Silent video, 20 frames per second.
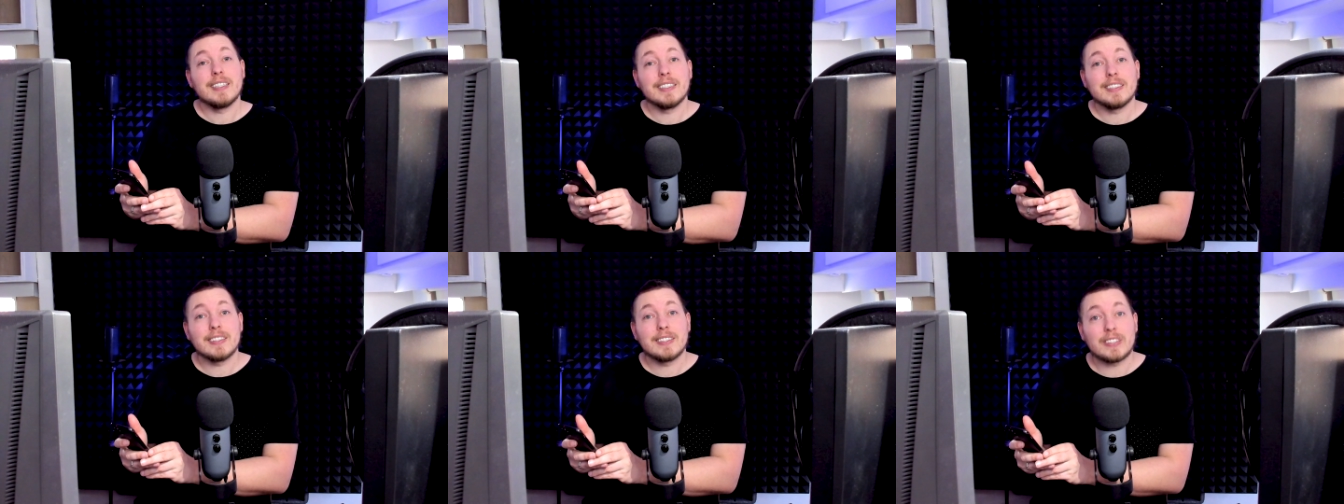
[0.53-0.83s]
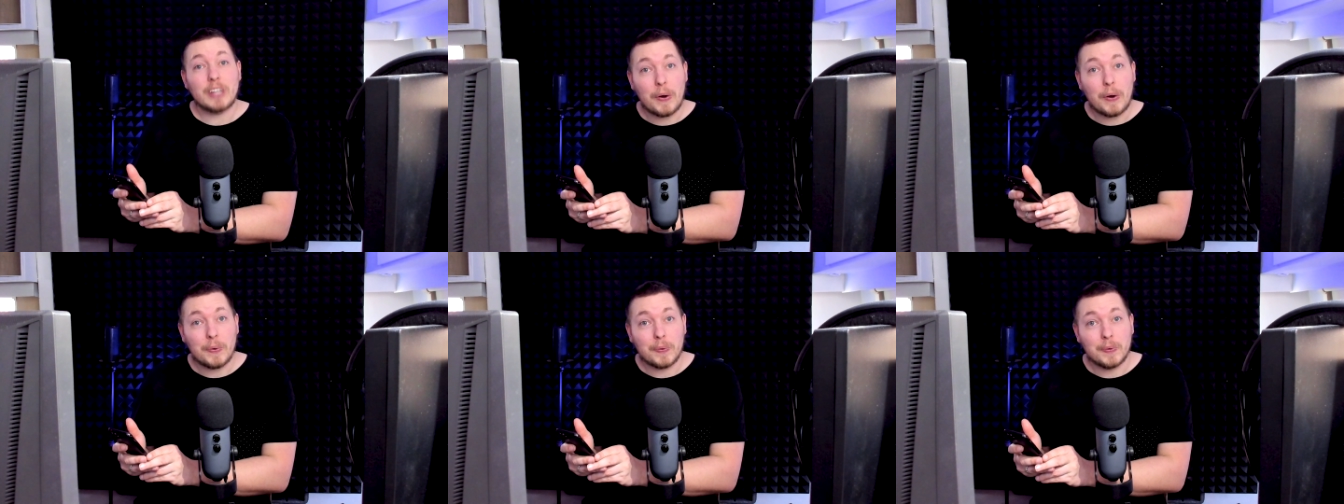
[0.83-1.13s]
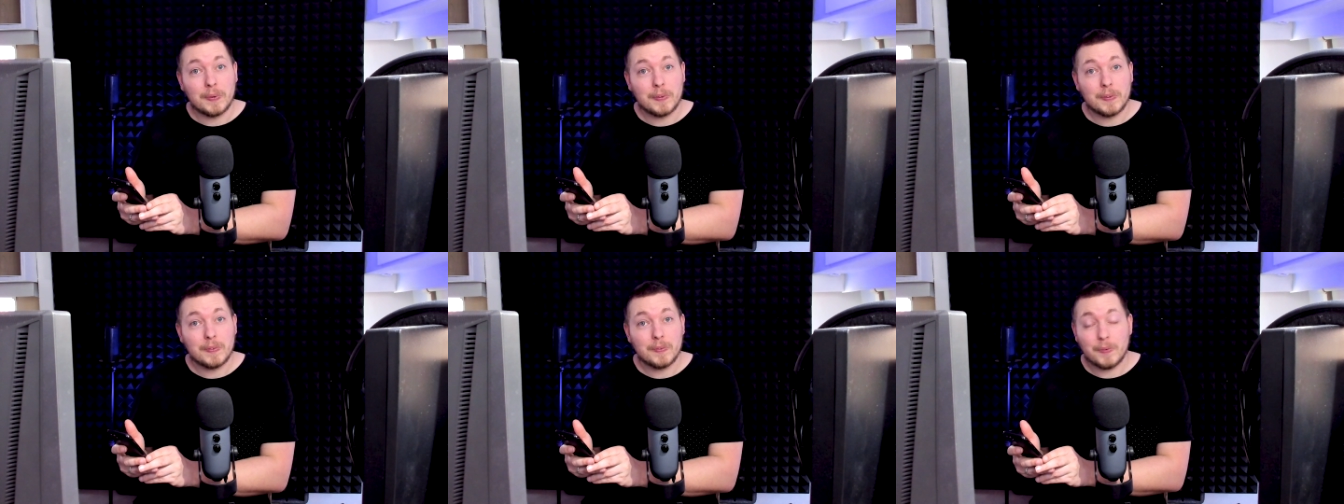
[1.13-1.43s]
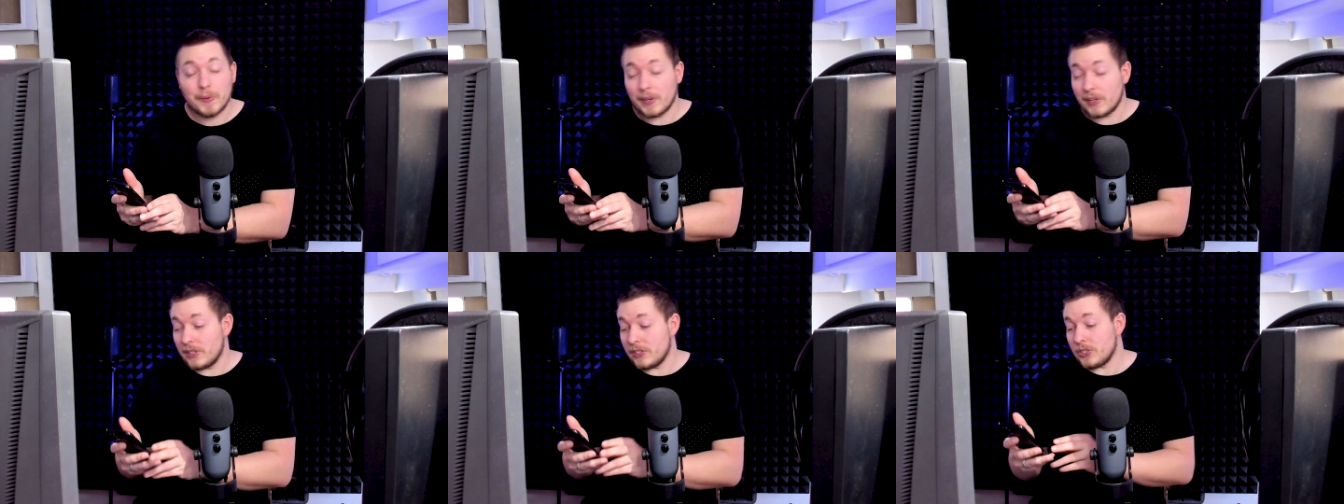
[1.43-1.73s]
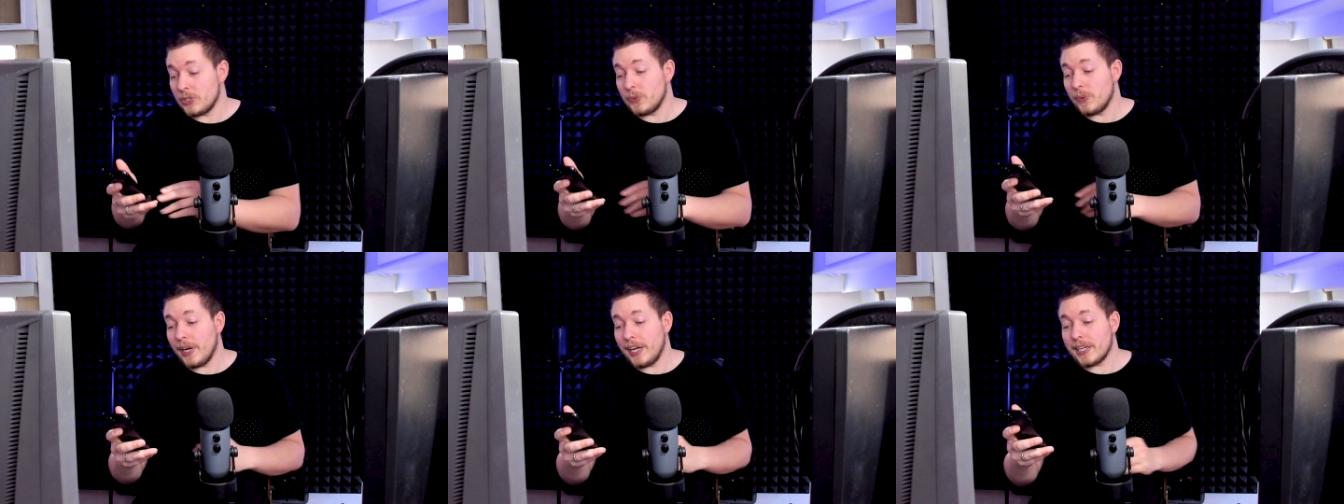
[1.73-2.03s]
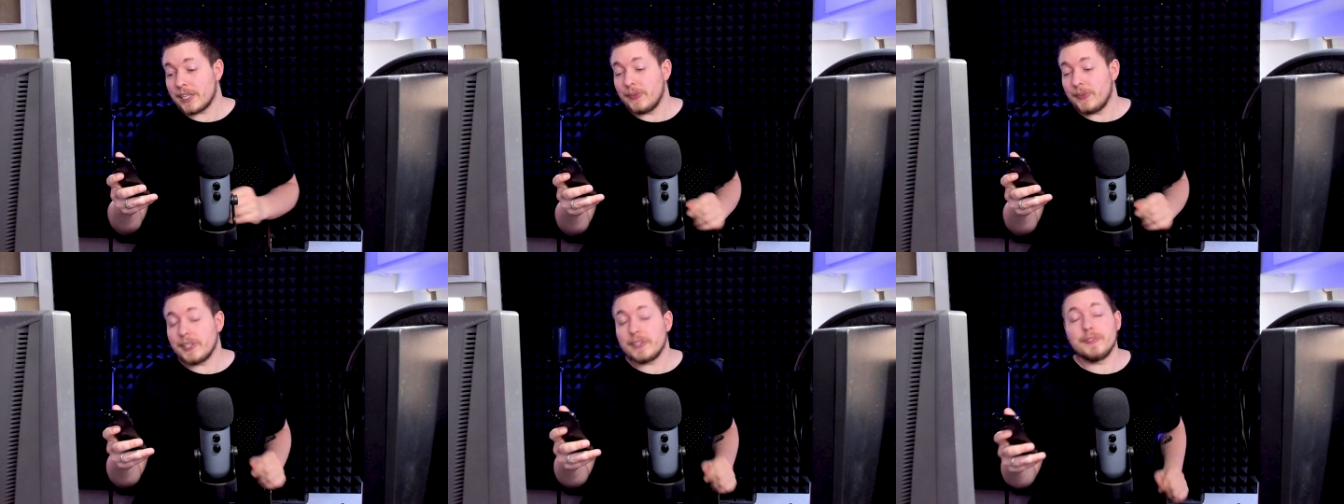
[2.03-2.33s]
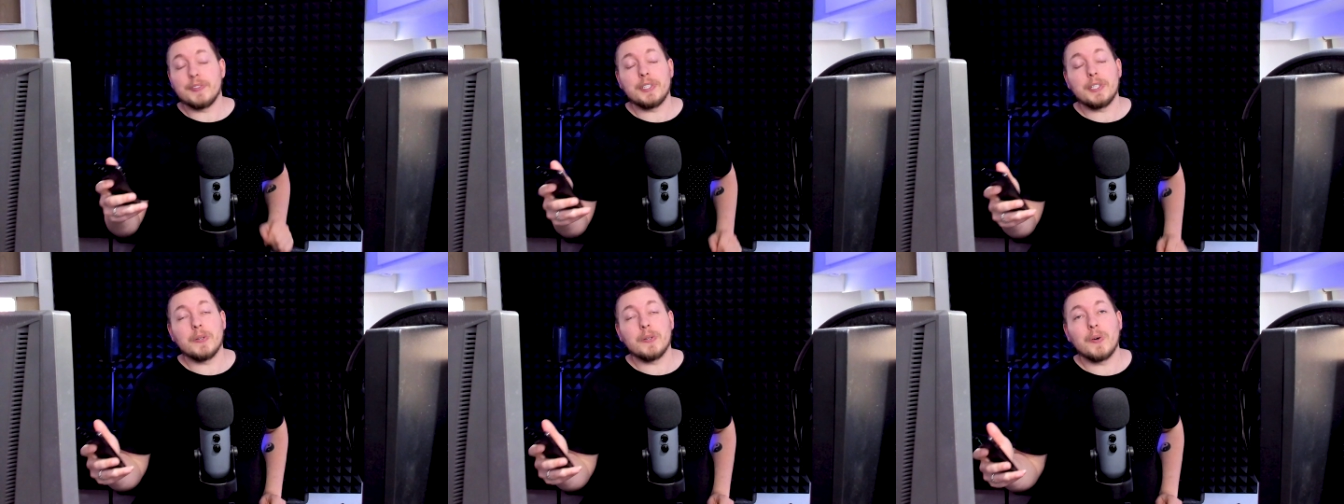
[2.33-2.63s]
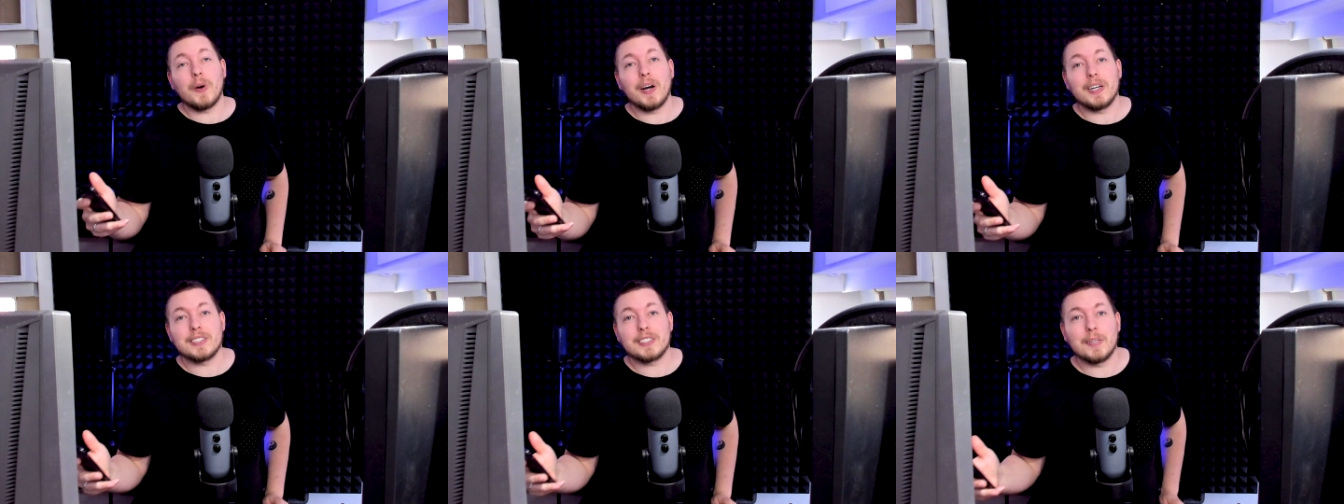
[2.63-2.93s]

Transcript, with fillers: So we're going to do a quick video on